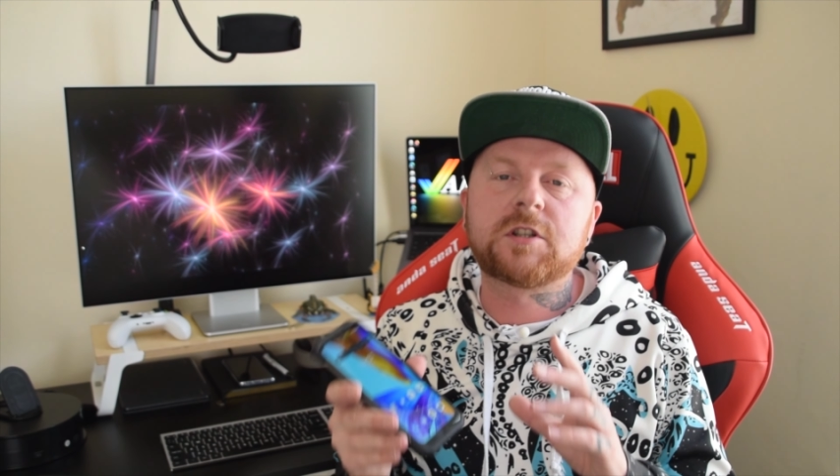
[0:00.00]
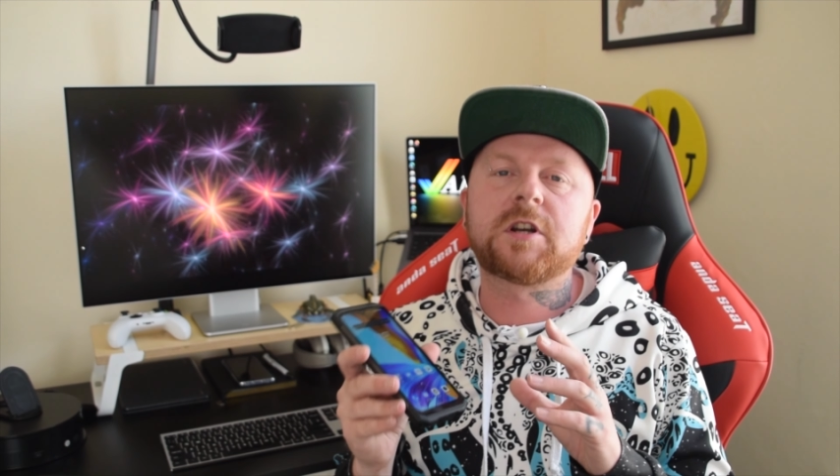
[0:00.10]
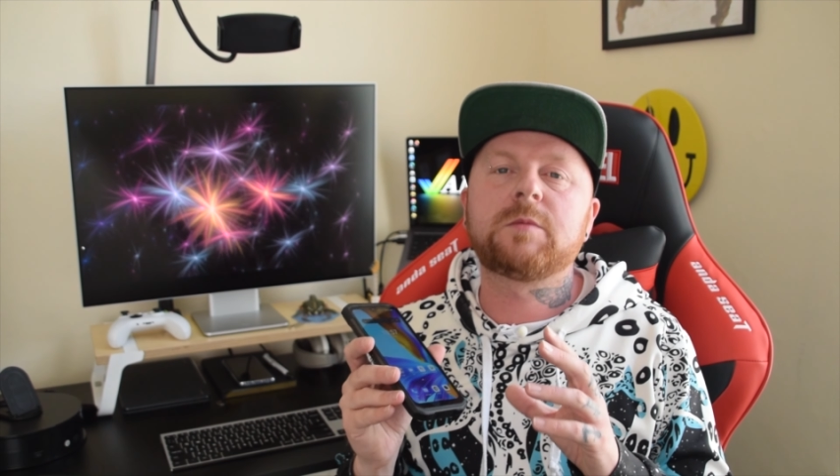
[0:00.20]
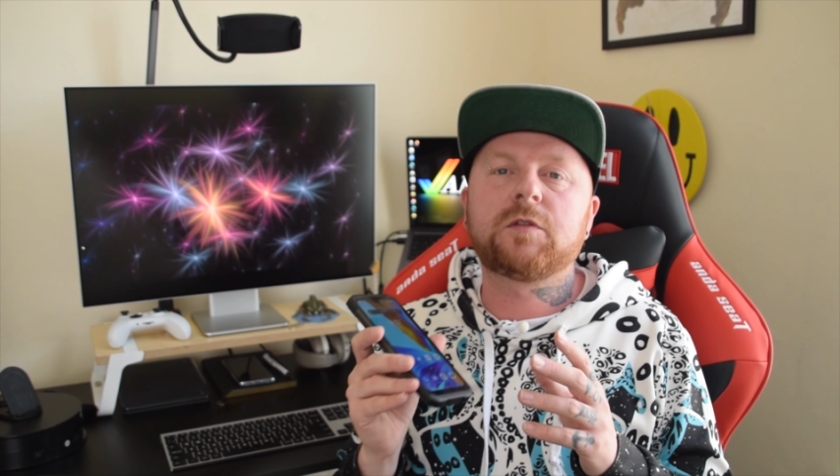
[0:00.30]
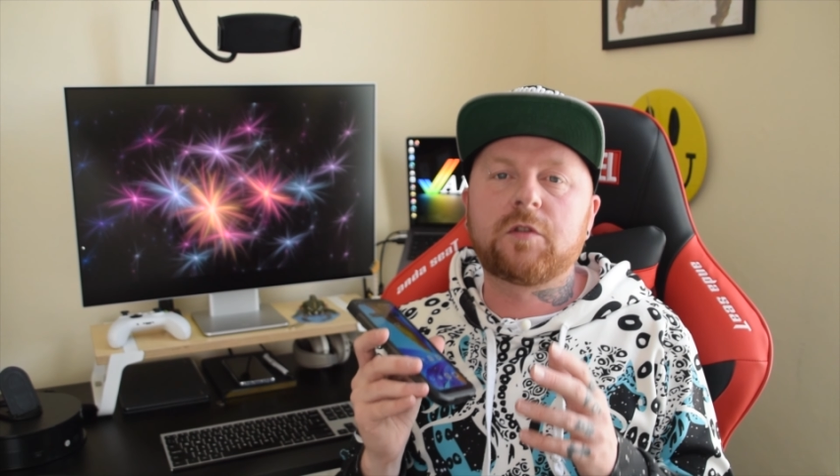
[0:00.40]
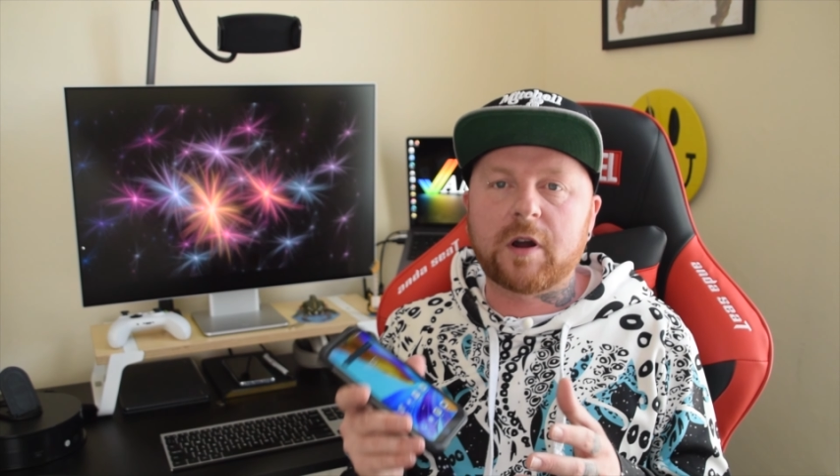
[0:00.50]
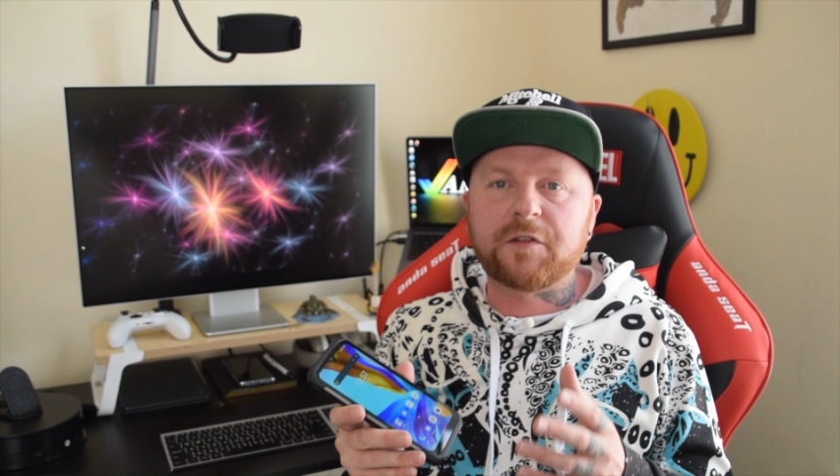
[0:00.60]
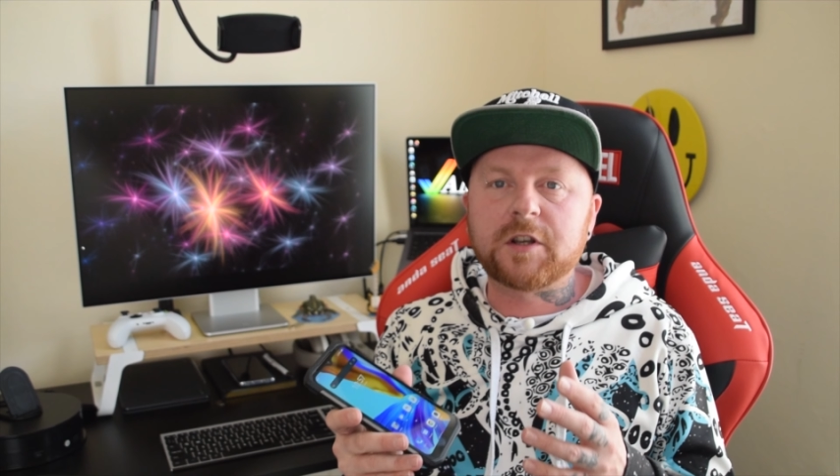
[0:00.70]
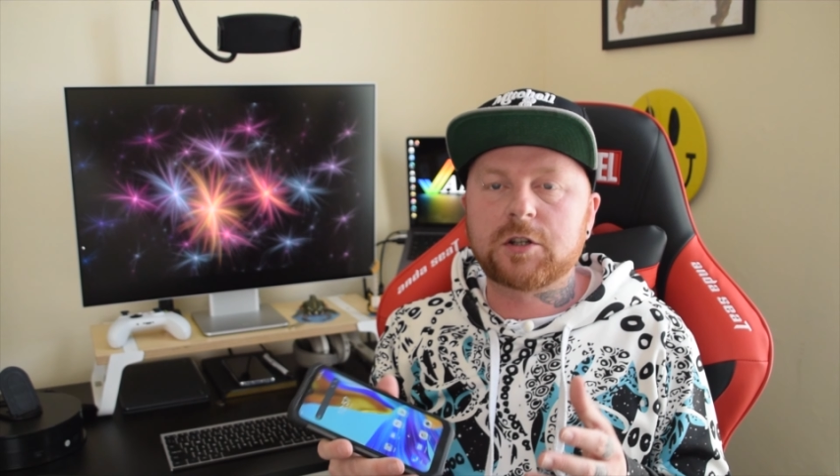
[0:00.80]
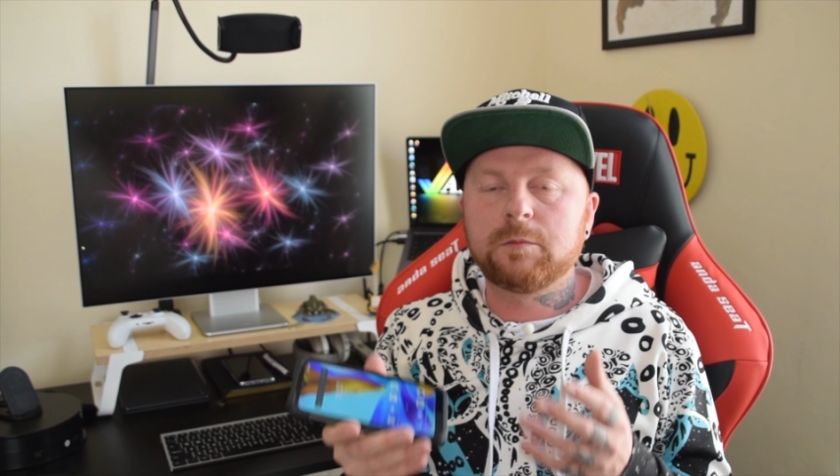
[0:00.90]
terms of
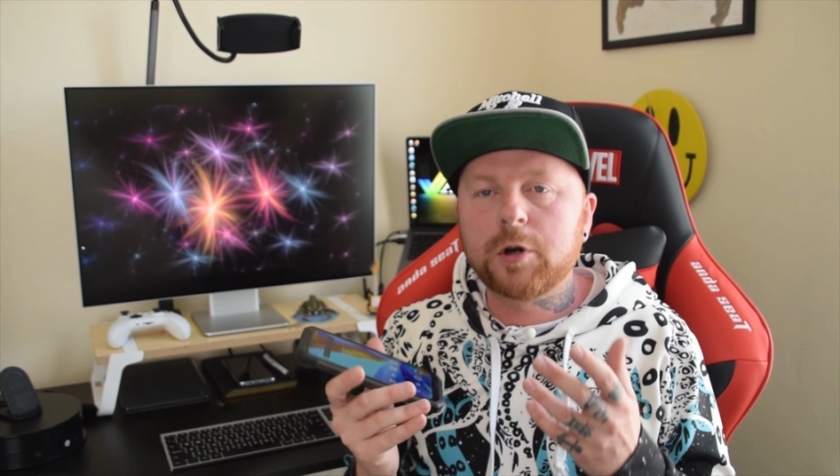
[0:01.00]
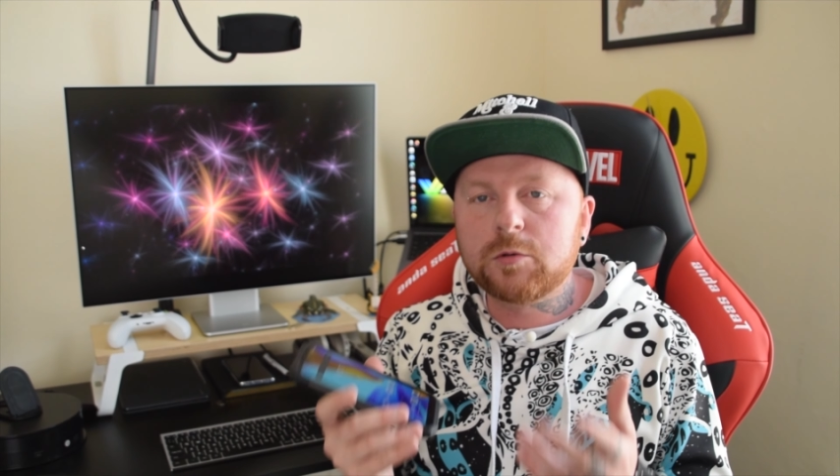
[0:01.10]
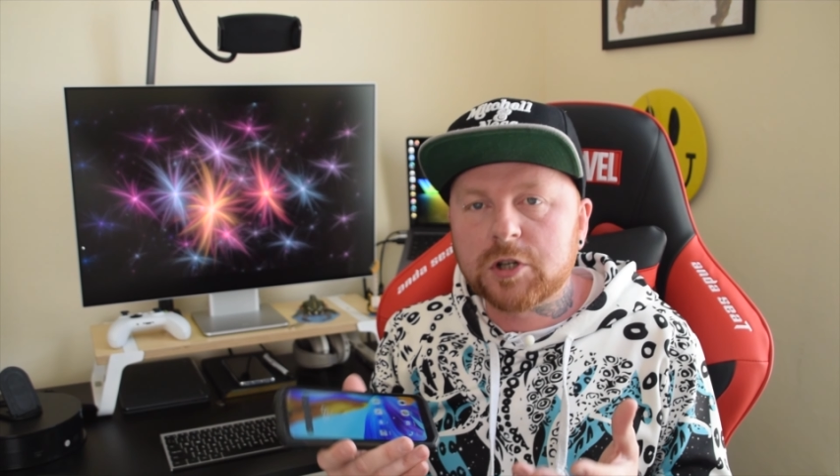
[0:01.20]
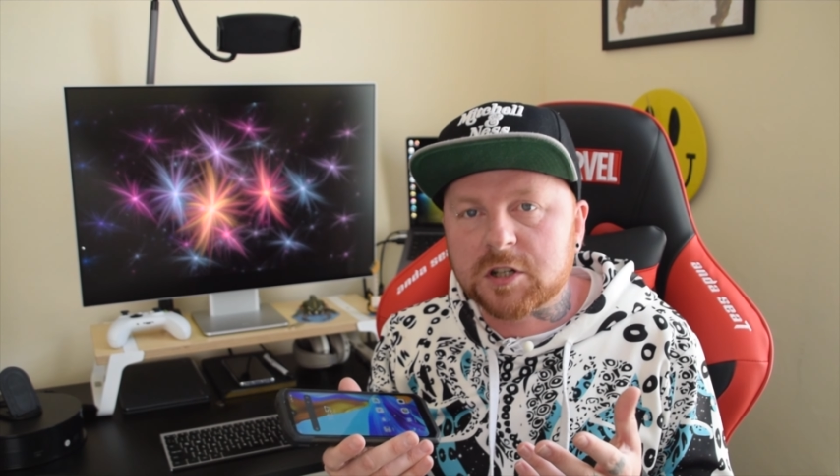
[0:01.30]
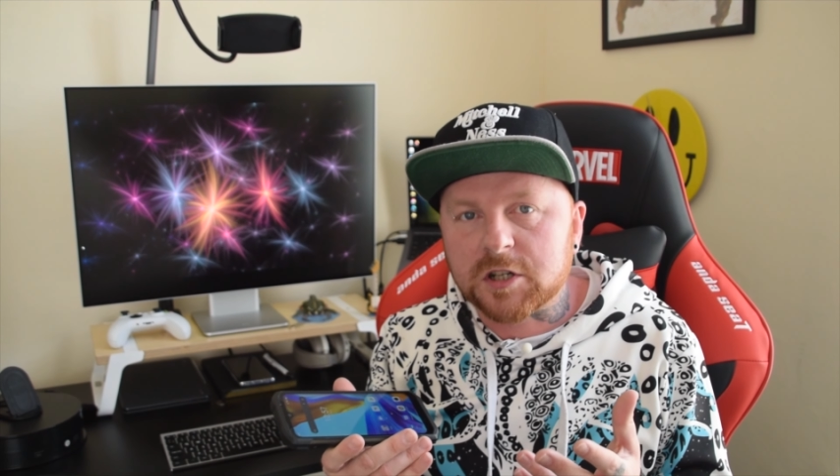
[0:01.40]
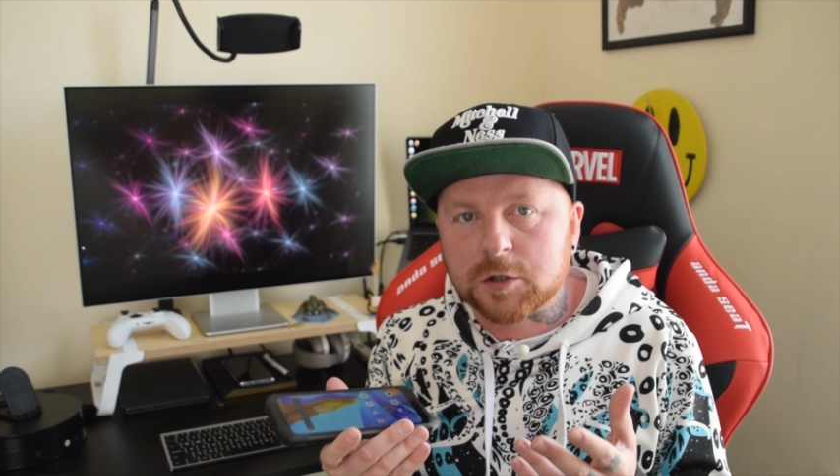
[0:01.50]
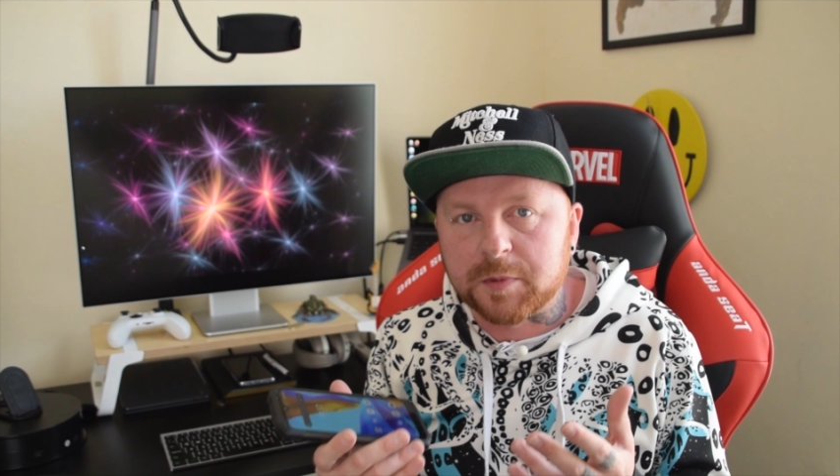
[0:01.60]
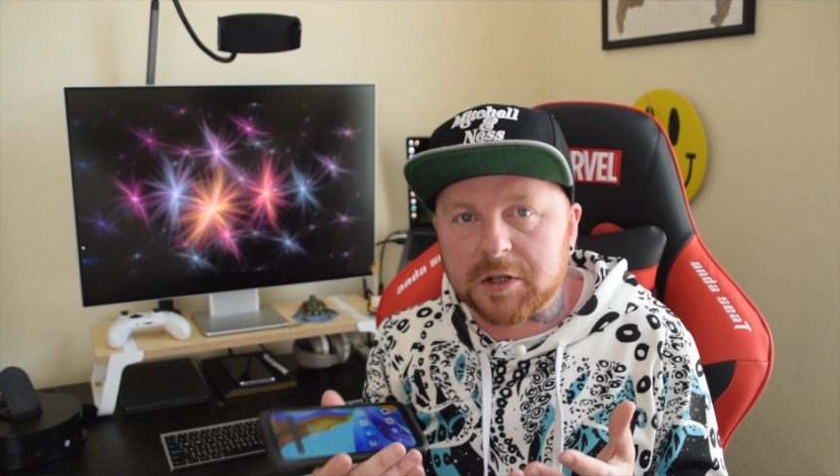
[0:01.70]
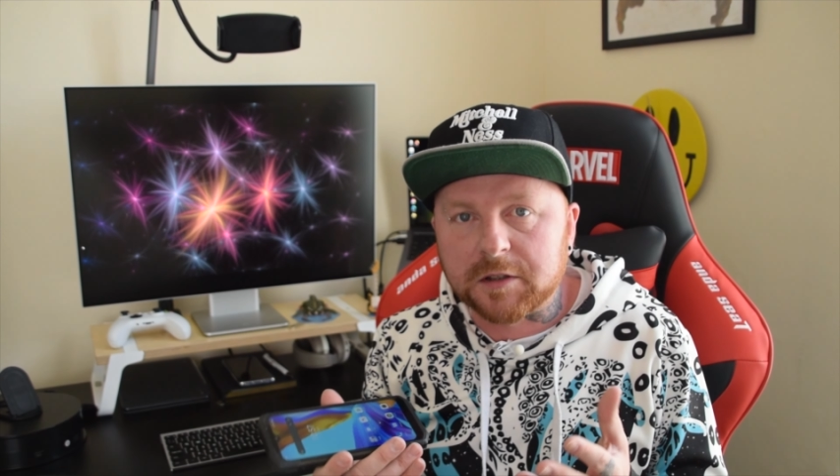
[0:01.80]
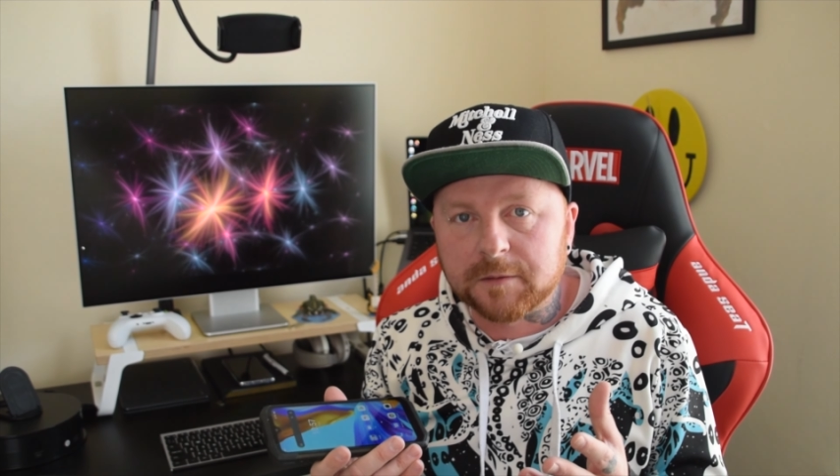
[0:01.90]
graphics and processing
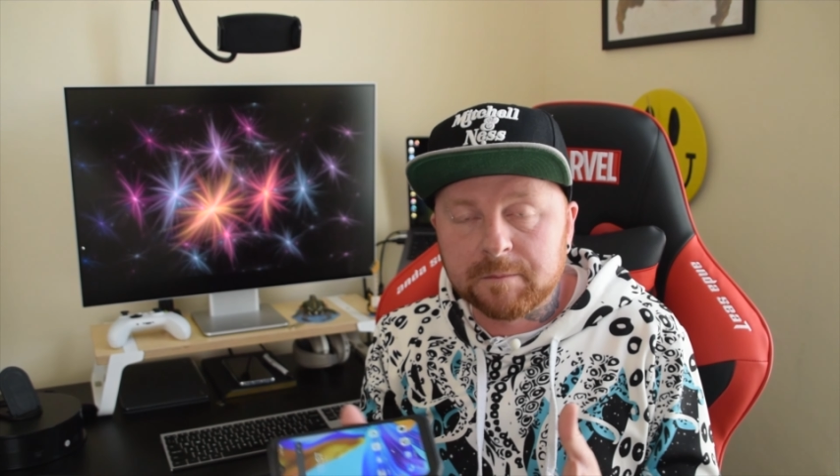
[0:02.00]
speed,